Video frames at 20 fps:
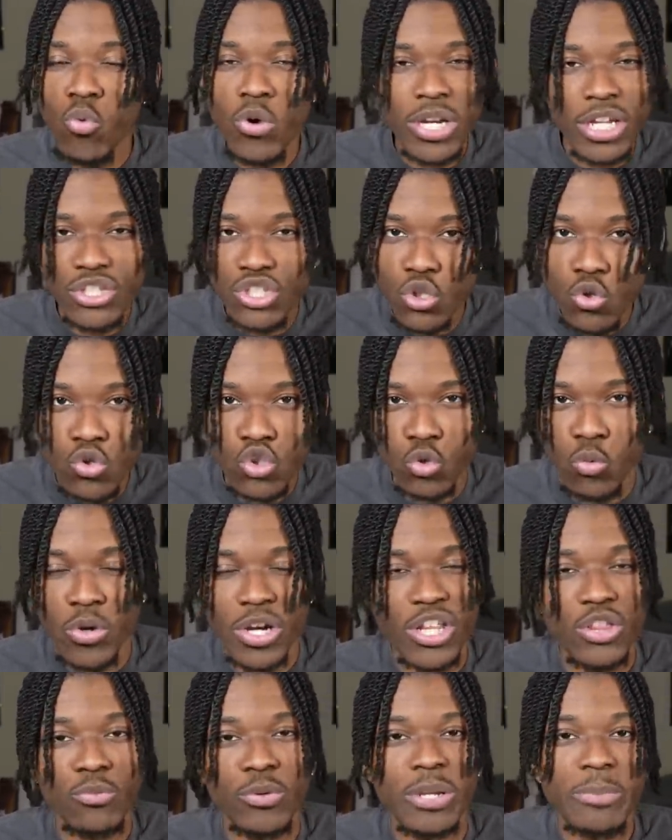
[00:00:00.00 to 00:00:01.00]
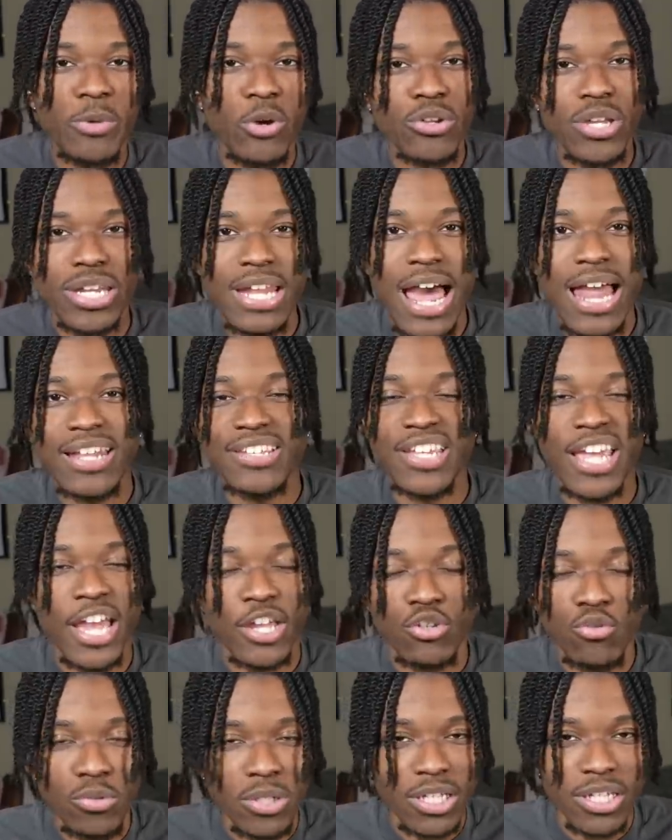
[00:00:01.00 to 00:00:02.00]
22 23 million dollars
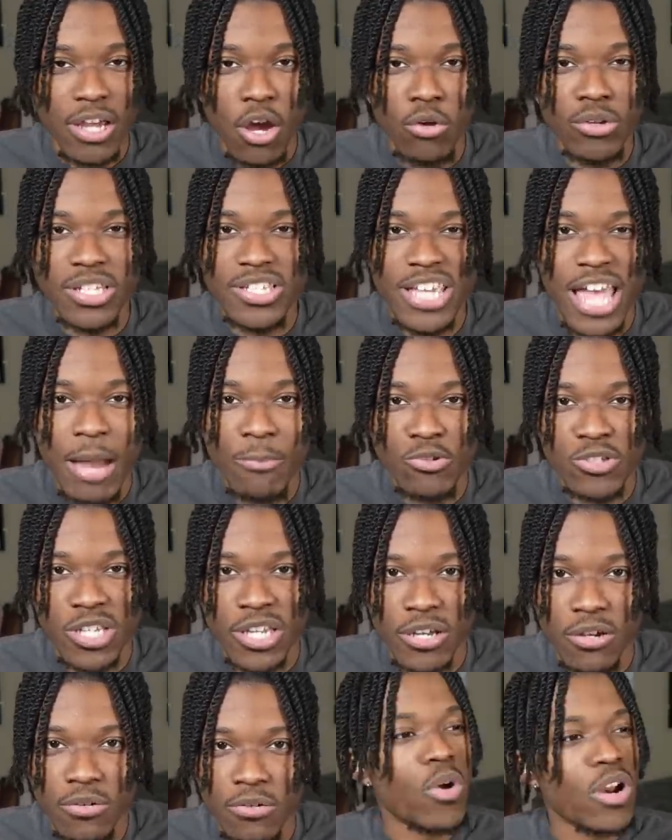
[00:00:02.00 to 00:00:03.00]
annually only time will tell